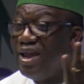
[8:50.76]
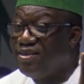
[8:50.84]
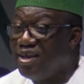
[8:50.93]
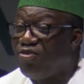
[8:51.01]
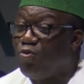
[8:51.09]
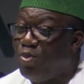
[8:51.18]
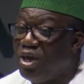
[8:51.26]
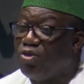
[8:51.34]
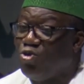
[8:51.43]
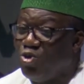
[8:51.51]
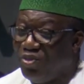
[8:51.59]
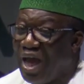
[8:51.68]
I did
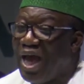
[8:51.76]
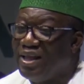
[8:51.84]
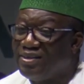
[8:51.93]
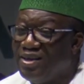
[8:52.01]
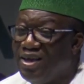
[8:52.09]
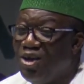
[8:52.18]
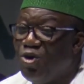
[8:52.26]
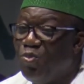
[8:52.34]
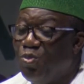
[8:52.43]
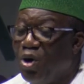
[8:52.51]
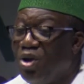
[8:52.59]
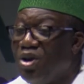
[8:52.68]
speak to that,
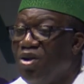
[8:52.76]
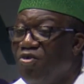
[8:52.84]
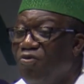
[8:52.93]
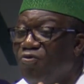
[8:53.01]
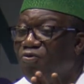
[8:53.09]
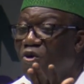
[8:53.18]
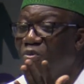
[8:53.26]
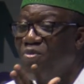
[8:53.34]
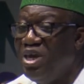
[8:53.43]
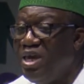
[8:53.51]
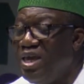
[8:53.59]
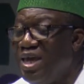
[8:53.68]
but for
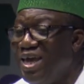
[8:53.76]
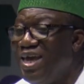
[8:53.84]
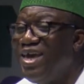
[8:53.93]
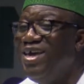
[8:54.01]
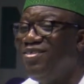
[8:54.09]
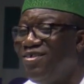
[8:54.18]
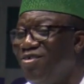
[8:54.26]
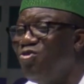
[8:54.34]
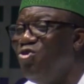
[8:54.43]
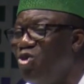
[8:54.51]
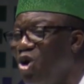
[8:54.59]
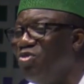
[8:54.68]
me, it
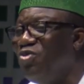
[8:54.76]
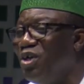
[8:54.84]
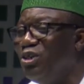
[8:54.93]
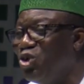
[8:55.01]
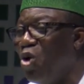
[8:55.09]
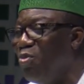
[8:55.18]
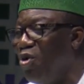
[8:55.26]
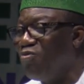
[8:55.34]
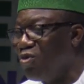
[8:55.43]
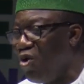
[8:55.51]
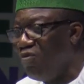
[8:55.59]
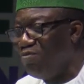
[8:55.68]
is not the job
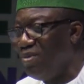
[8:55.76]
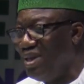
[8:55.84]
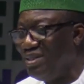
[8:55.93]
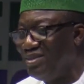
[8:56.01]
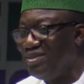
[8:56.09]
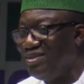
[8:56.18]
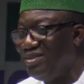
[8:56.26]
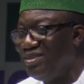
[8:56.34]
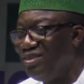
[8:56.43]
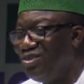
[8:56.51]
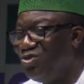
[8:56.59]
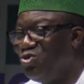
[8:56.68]
of government
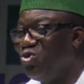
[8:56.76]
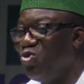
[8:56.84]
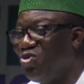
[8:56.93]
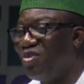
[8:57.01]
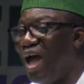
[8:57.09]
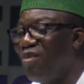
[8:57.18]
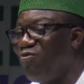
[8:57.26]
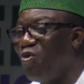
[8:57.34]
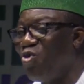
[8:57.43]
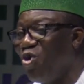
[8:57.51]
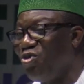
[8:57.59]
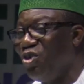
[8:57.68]
to start
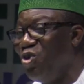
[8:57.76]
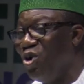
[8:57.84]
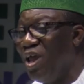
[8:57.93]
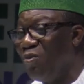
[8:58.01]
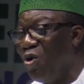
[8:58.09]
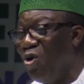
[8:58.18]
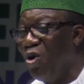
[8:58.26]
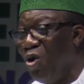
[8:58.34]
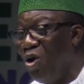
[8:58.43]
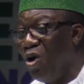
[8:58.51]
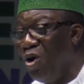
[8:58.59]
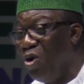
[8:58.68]
focusing on
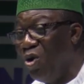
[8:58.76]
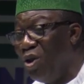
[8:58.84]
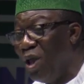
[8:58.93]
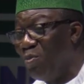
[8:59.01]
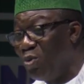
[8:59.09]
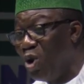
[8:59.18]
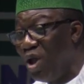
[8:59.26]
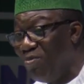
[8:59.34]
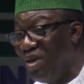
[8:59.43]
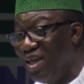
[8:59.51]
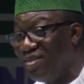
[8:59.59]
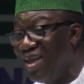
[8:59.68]

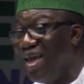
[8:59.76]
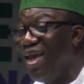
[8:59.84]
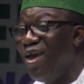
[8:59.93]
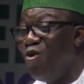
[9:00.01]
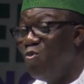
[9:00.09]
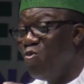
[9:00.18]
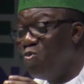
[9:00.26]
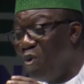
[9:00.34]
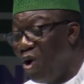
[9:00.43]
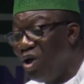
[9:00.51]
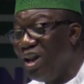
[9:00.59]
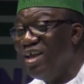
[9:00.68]
unemployment,
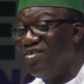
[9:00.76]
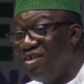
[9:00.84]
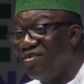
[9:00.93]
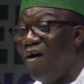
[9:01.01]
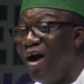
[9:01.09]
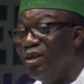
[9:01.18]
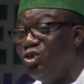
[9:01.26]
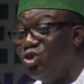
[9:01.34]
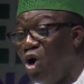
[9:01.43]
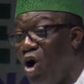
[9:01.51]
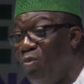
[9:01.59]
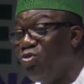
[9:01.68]
but it is our
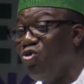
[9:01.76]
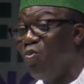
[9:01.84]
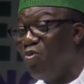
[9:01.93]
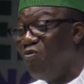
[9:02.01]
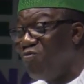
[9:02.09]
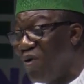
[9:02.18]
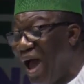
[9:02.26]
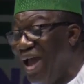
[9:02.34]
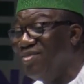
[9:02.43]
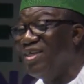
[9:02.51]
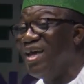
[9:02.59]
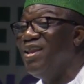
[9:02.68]
job to
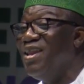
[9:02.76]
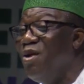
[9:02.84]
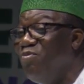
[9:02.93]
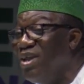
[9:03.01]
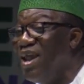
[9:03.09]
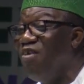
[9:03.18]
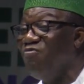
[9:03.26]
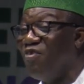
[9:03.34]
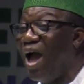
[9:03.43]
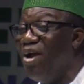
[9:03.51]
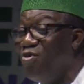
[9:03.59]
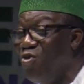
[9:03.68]
provide enabling
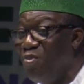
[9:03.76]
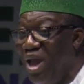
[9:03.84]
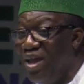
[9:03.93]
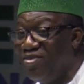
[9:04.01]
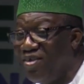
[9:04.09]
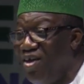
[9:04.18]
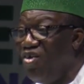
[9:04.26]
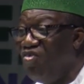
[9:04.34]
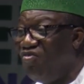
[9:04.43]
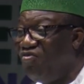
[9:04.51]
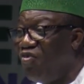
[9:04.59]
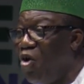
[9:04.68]
environment
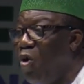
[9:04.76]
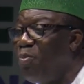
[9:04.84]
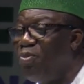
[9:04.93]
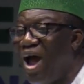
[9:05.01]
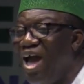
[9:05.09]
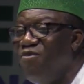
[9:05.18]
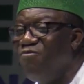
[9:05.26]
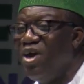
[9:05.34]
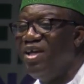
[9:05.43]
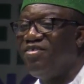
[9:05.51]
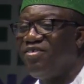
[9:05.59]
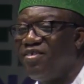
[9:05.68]
for
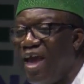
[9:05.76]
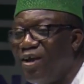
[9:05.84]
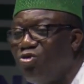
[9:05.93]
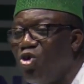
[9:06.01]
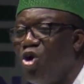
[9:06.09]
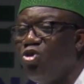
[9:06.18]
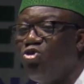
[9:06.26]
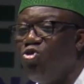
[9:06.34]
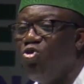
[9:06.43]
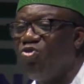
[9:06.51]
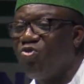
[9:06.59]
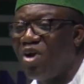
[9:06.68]
private sector
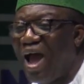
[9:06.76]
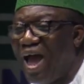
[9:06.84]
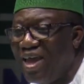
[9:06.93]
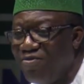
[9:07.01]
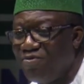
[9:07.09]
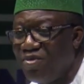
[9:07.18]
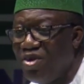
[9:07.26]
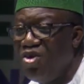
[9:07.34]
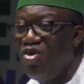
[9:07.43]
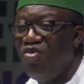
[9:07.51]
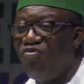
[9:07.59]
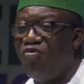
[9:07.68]
to thrive,
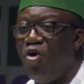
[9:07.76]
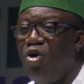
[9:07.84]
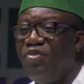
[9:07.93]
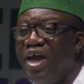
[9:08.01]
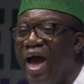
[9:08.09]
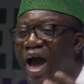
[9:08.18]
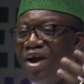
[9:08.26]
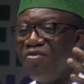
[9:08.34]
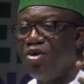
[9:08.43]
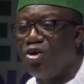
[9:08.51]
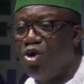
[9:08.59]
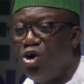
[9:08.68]
for the
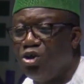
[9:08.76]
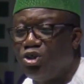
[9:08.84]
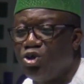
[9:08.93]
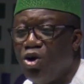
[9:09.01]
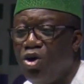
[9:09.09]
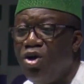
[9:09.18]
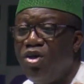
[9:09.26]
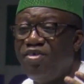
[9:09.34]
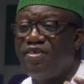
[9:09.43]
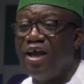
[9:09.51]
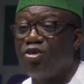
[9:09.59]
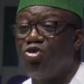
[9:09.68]
agricultural
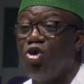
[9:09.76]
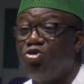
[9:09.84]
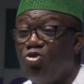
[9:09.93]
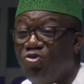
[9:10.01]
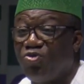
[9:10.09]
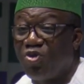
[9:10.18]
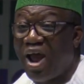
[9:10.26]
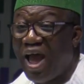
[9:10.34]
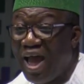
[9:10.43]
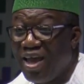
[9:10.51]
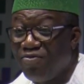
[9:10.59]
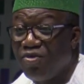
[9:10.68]
sector to
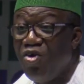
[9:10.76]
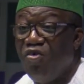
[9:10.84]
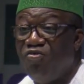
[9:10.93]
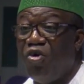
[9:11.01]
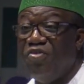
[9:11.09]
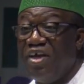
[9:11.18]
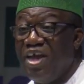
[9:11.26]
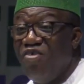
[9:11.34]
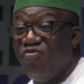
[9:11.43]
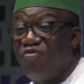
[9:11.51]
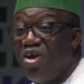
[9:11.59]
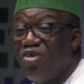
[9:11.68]
thrive, for the
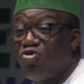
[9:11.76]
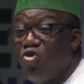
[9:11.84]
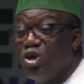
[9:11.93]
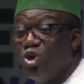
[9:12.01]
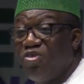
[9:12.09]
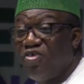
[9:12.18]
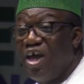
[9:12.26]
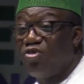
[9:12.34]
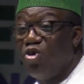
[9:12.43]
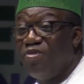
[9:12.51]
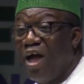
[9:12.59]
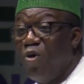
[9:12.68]
infrastructure
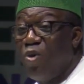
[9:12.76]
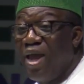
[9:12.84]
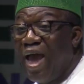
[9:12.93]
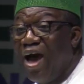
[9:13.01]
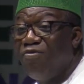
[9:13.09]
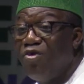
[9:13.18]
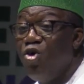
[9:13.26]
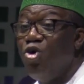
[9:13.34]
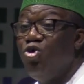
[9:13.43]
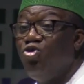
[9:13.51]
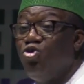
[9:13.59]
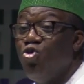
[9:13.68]
sector that we have
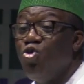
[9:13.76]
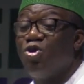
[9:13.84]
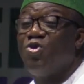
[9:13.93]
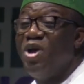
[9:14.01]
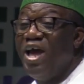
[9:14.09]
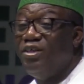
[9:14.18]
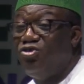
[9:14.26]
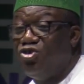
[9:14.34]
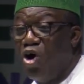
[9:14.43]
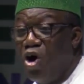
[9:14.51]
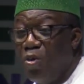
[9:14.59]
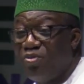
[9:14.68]
to create
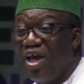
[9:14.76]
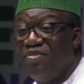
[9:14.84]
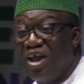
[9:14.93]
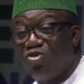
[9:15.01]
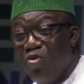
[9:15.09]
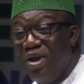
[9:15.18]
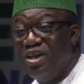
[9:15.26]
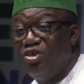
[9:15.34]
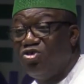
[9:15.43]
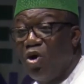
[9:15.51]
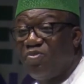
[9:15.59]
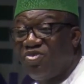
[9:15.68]
jobs. And there are so
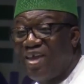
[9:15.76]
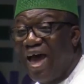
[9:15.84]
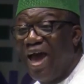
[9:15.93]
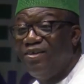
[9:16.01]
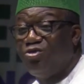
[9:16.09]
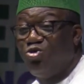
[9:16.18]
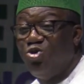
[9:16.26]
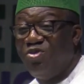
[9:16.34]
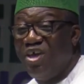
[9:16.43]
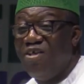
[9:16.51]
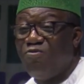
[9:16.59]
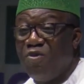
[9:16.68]
many jobs tied to
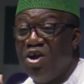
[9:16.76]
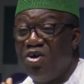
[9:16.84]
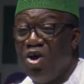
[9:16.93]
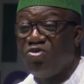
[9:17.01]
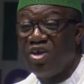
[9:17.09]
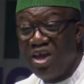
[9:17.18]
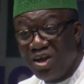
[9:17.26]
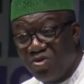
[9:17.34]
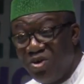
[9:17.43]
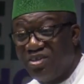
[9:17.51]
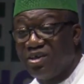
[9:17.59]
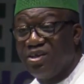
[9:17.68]
these various
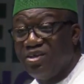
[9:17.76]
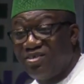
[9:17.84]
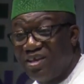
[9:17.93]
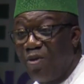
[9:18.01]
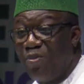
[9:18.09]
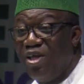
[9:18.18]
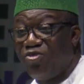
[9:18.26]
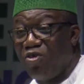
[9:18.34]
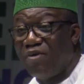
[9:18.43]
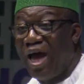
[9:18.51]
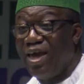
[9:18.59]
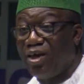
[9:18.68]
critical segments
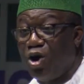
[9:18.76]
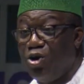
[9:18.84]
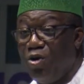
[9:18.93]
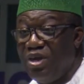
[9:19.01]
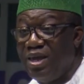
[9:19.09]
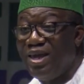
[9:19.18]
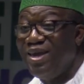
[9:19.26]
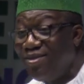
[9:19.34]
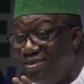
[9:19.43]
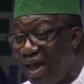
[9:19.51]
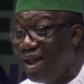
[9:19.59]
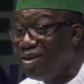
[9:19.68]
of our economy.
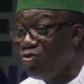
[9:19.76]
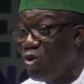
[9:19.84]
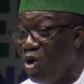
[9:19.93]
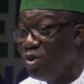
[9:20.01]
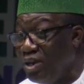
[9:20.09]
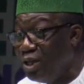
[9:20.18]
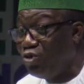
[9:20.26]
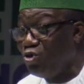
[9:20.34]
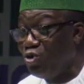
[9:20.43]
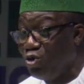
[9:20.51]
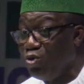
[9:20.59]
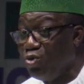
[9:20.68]
That is what we need
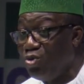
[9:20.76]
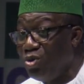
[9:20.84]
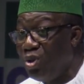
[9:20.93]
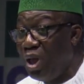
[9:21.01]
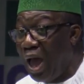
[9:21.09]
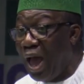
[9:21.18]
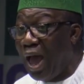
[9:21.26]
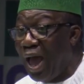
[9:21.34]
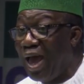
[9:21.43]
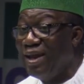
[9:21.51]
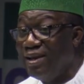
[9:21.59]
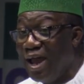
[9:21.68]
to do.
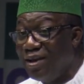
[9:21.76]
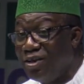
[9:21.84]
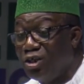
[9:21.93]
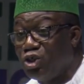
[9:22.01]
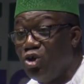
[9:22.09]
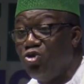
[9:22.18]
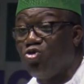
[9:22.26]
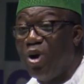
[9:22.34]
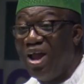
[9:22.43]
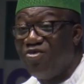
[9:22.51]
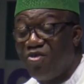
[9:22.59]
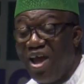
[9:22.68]
In addition to
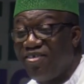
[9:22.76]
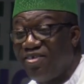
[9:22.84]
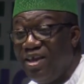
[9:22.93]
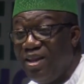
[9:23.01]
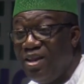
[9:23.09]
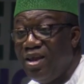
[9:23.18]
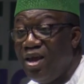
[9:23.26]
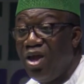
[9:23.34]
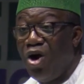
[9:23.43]
addressing